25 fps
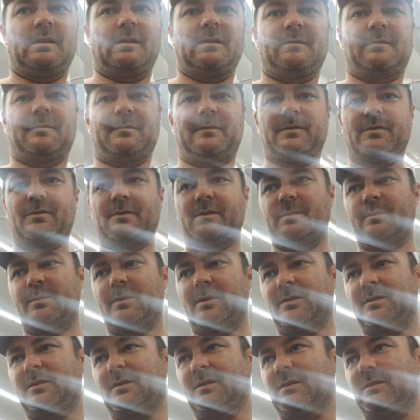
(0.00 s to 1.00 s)
if you're in
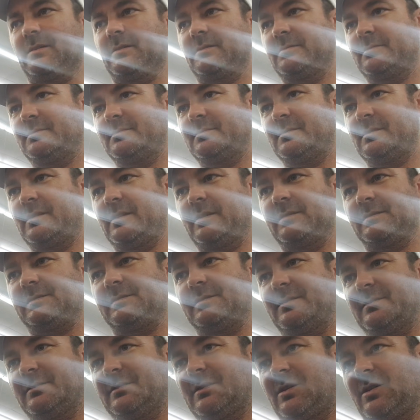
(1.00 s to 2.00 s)
America, let us
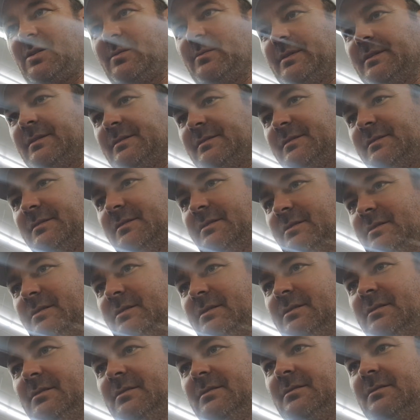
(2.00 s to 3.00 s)
know in the comments.
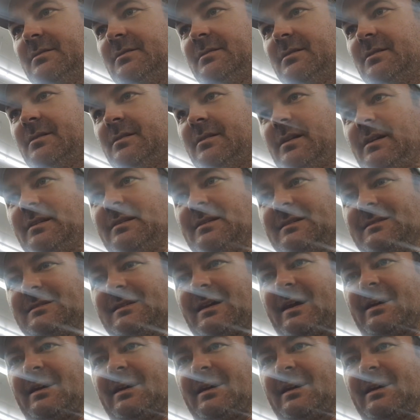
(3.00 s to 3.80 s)
Are these